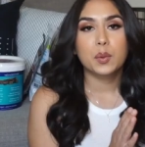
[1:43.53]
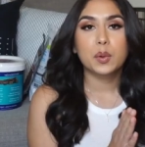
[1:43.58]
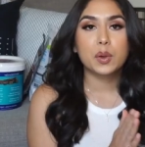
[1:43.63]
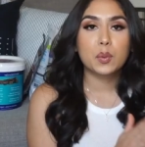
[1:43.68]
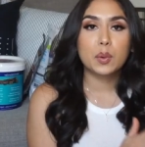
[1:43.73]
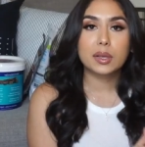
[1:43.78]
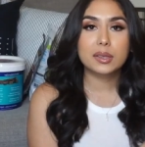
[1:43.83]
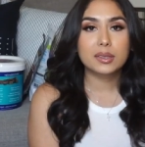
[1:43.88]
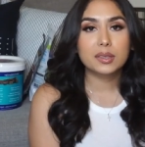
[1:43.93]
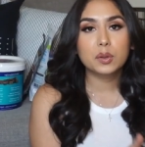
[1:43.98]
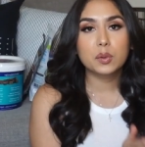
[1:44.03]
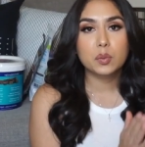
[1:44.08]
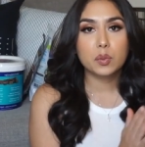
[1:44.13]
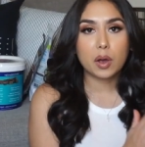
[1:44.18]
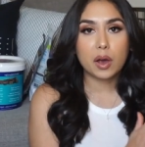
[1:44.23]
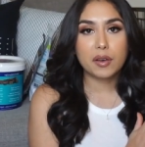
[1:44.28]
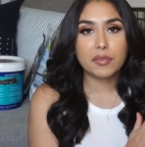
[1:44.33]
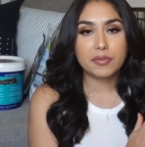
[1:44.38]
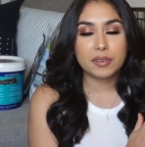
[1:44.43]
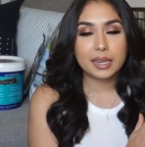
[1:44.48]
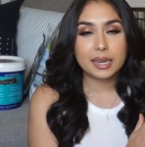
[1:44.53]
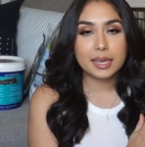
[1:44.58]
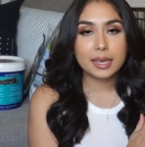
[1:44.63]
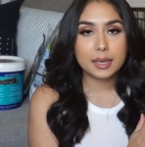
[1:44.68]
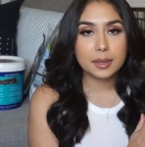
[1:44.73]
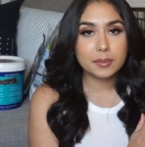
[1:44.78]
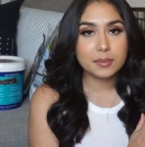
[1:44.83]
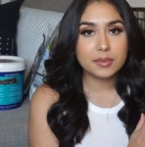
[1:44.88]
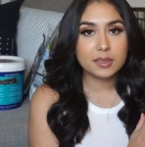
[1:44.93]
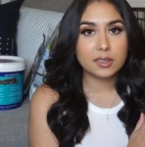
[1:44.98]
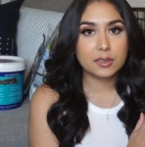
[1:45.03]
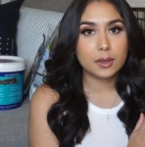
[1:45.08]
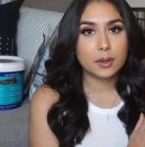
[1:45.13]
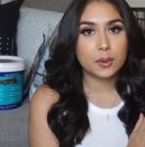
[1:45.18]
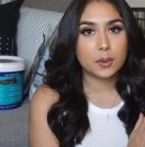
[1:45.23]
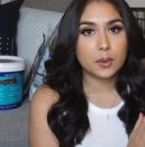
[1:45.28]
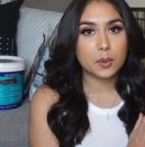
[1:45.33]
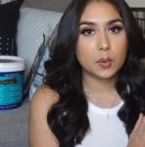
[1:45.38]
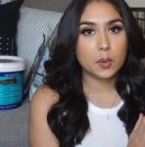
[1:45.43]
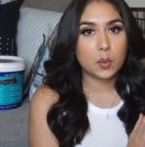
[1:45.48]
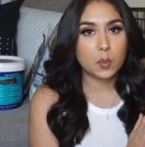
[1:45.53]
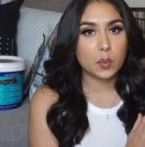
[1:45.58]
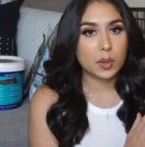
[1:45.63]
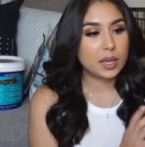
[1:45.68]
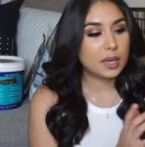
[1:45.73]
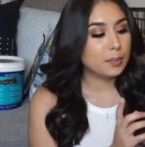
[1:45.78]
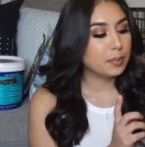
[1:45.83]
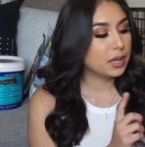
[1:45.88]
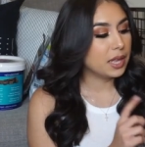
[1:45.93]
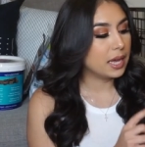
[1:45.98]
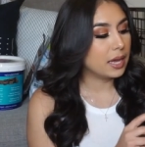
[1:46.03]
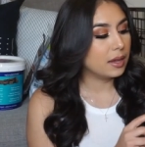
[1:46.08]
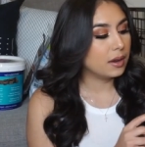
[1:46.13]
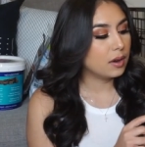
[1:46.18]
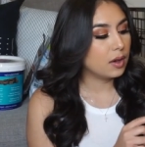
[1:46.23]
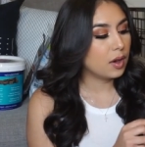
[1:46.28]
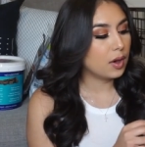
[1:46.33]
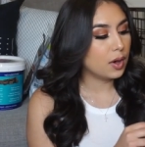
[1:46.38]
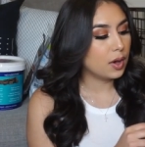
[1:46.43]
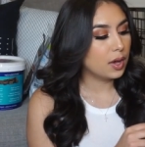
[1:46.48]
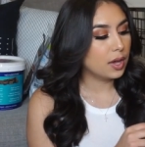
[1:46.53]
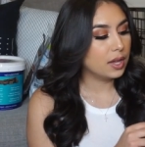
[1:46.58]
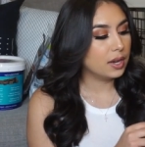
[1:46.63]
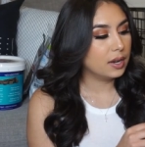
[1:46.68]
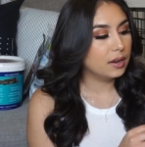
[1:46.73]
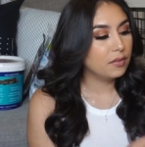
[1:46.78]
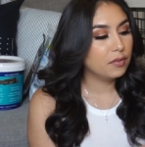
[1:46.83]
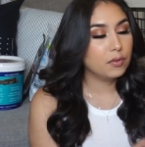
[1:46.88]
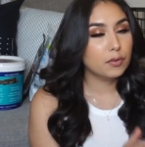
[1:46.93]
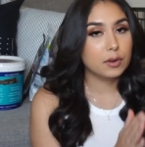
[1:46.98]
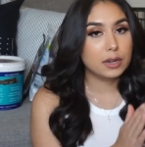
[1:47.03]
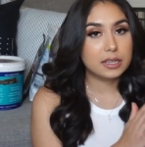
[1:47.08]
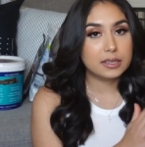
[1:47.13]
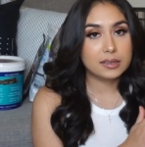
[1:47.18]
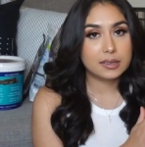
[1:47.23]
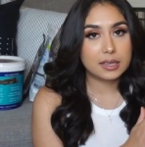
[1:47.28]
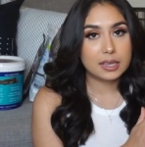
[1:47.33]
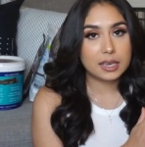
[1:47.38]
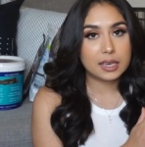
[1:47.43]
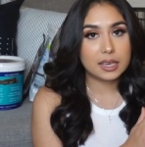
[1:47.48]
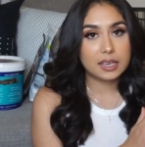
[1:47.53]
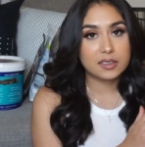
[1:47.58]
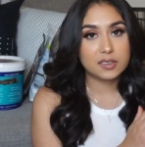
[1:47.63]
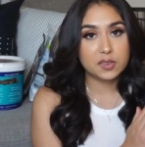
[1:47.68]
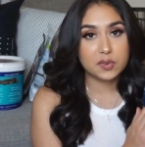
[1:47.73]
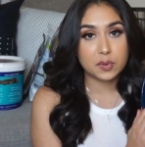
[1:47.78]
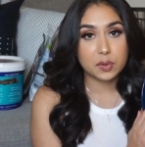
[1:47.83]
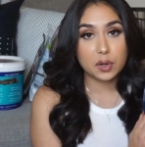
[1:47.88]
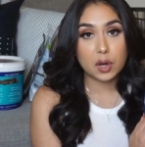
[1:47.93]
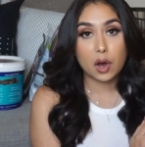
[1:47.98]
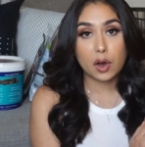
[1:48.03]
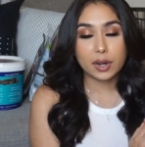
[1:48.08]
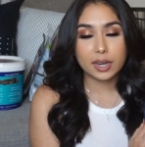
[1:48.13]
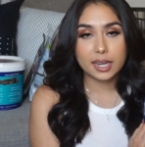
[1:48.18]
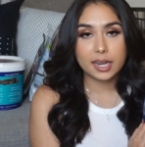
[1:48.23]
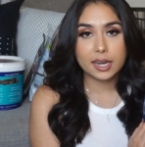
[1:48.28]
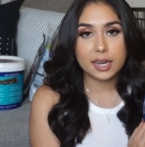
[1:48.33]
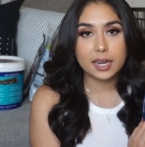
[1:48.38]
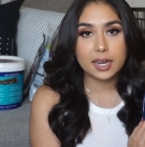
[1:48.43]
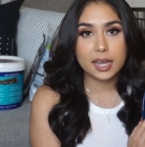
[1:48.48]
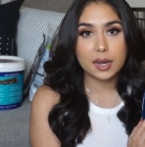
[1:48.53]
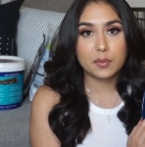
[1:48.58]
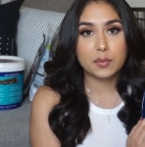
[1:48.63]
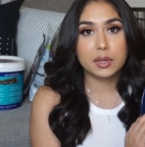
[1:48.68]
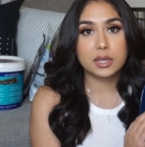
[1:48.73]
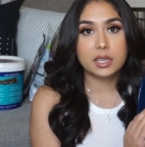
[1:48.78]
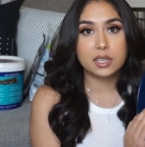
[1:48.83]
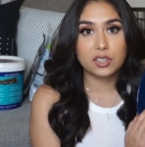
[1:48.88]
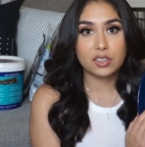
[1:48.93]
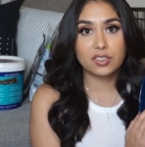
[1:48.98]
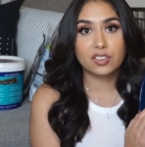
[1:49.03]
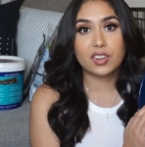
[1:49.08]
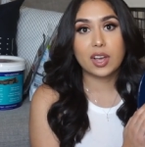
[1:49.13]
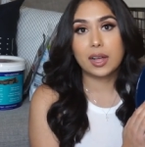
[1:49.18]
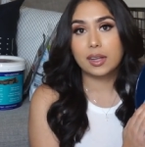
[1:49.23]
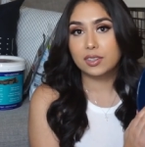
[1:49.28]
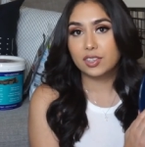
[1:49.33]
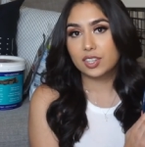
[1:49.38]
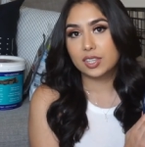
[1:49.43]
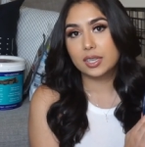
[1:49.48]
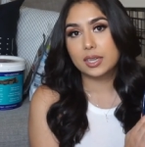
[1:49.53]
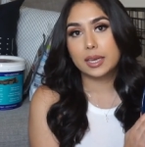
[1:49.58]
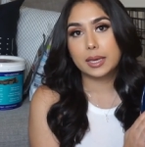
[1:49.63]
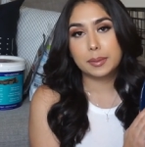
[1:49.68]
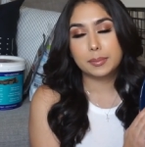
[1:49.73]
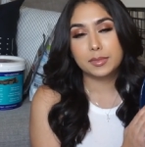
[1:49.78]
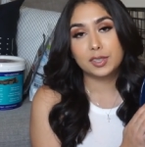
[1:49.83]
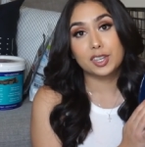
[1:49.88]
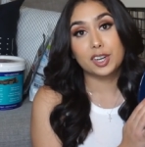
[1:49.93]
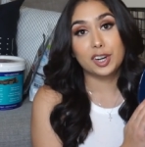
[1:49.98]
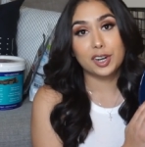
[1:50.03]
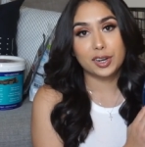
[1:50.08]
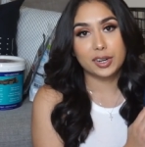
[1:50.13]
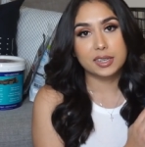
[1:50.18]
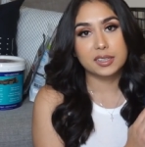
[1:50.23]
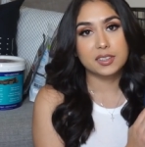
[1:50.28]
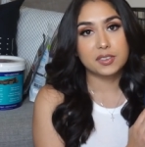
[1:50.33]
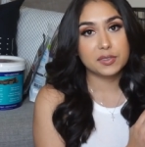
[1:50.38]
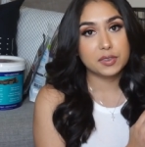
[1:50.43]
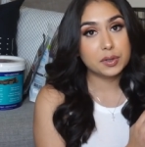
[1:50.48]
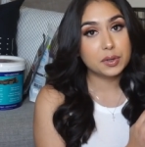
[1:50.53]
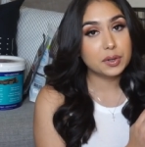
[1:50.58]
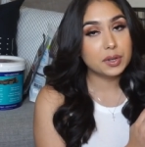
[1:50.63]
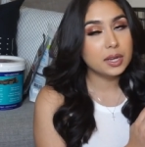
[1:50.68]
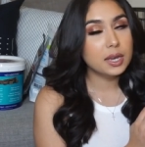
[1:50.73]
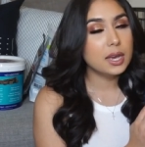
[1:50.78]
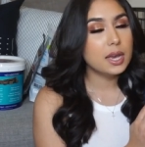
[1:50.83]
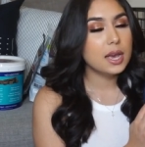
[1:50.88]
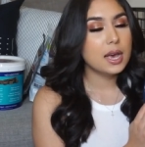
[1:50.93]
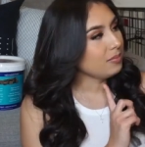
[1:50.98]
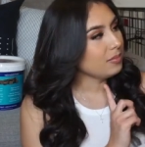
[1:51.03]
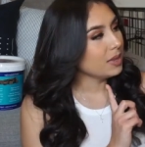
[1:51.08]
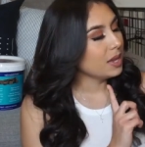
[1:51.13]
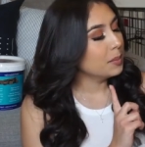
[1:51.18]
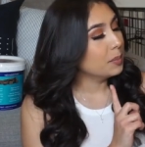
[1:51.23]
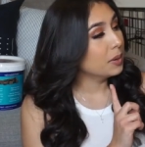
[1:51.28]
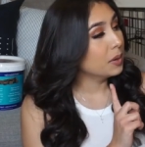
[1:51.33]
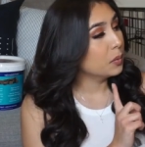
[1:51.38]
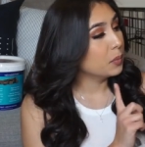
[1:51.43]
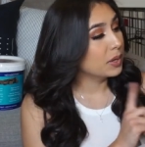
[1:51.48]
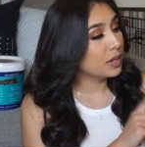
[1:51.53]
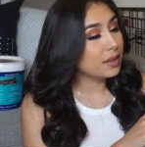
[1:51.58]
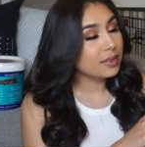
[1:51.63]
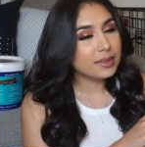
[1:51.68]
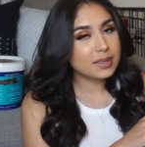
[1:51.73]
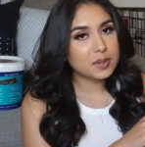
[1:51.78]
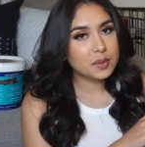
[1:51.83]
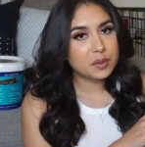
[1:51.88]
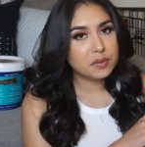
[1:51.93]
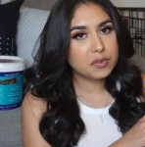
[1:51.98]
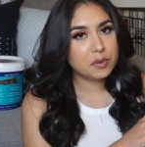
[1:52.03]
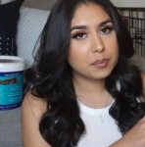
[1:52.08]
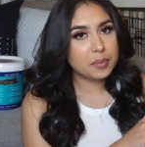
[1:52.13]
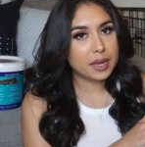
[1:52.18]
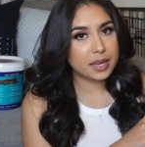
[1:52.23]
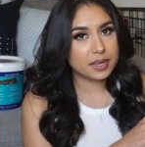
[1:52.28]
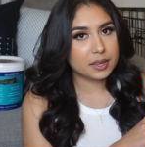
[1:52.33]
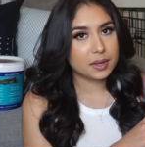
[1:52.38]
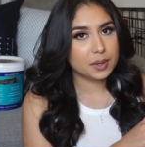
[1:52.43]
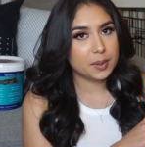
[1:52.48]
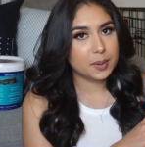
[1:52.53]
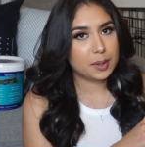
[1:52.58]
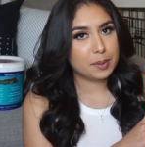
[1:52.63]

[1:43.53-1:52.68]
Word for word: We want to raw feed him, so we plan on freezing his food on here and really just challenging him to earn his food. But we got this one from Petco.